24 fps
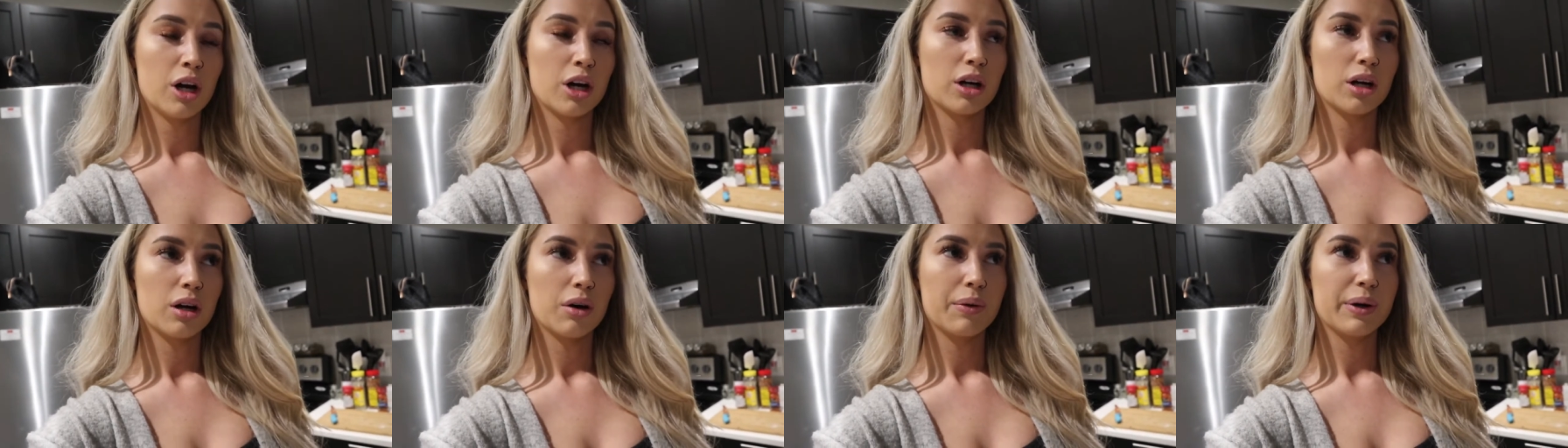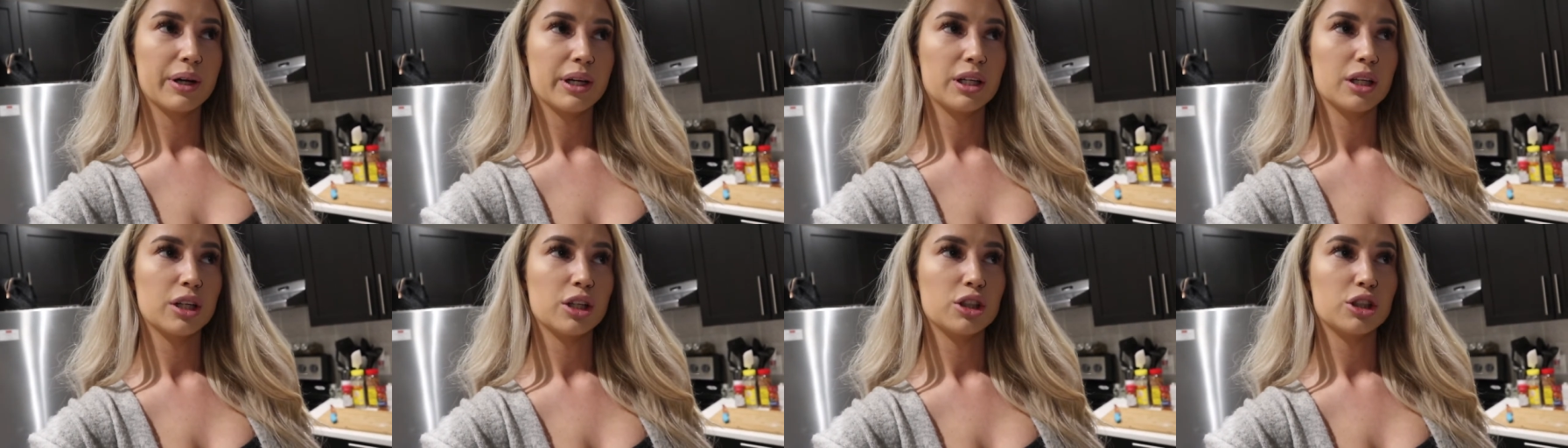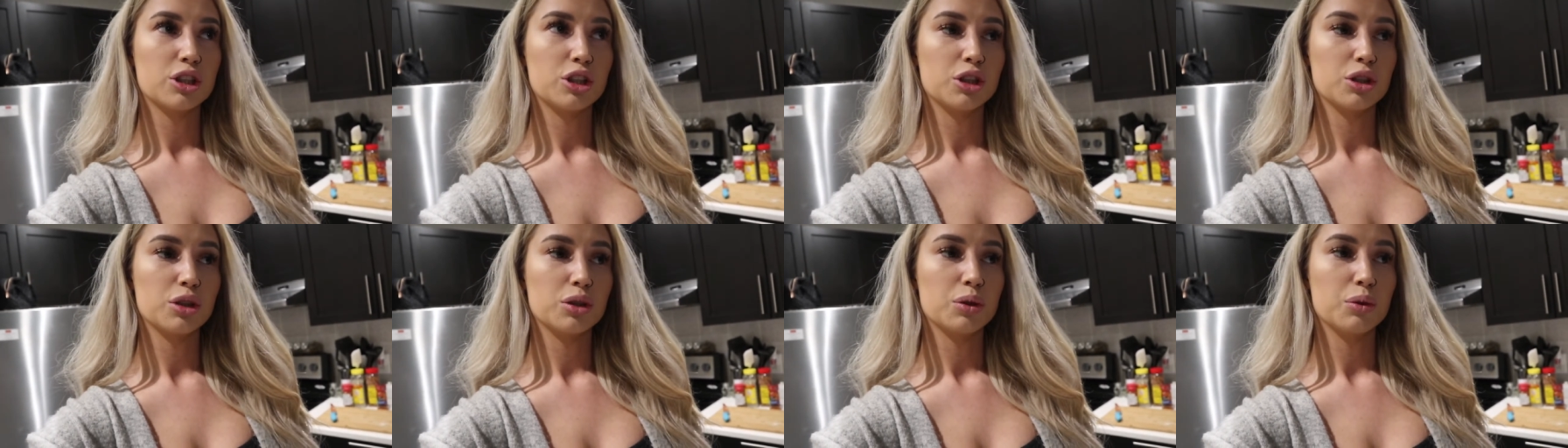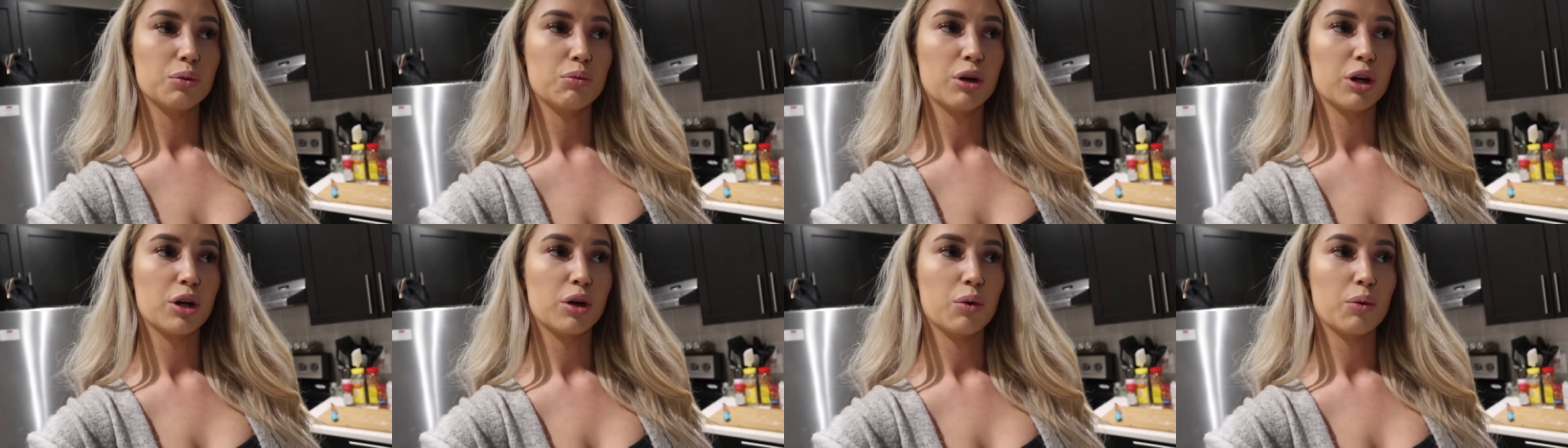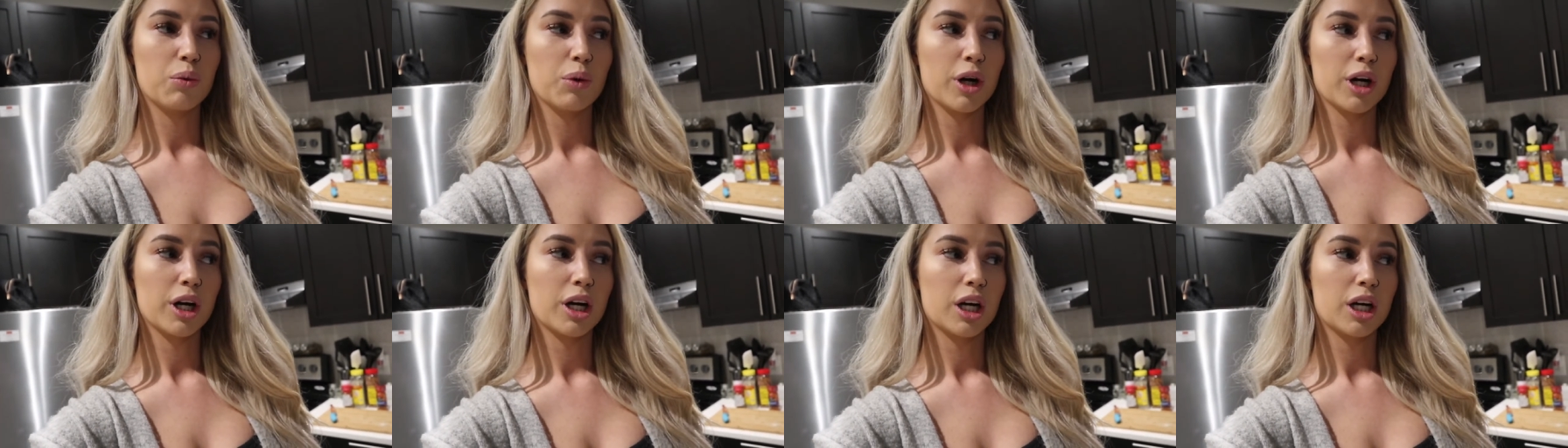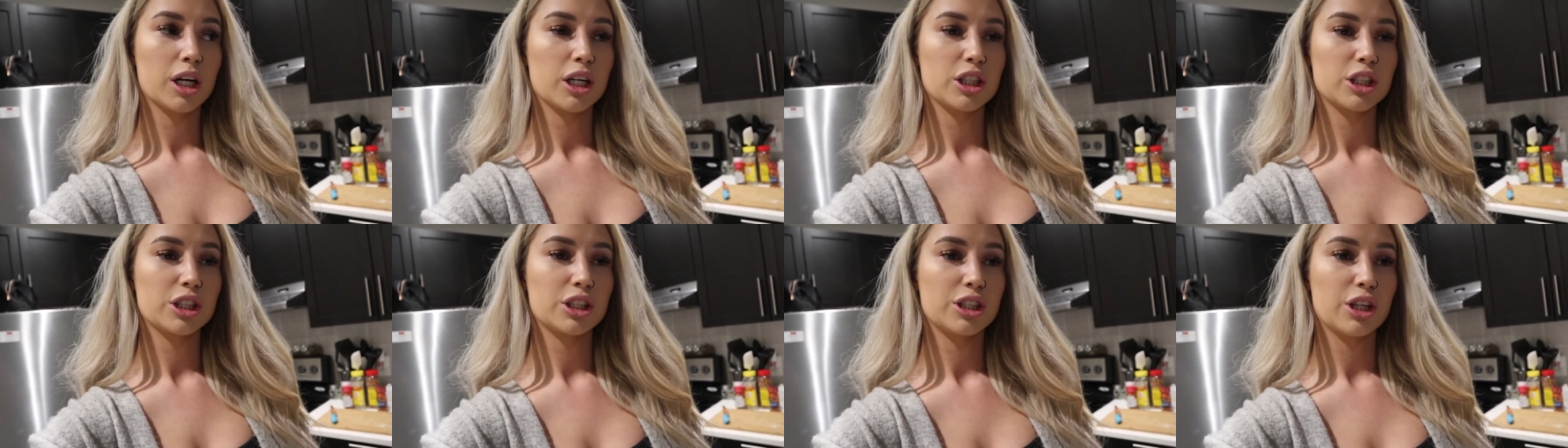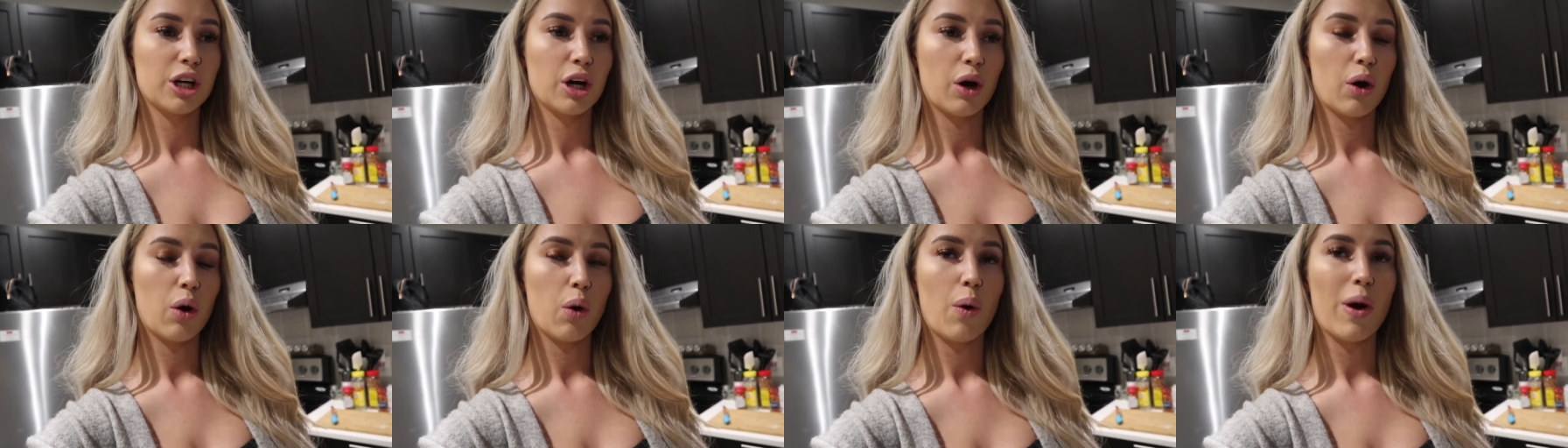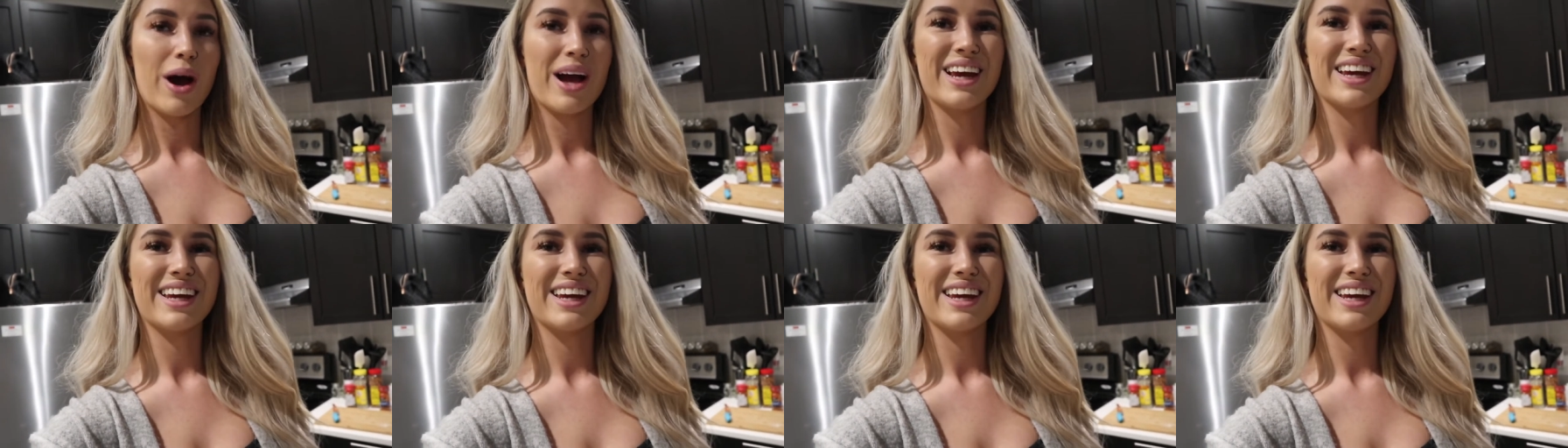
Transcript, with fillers: going to work. So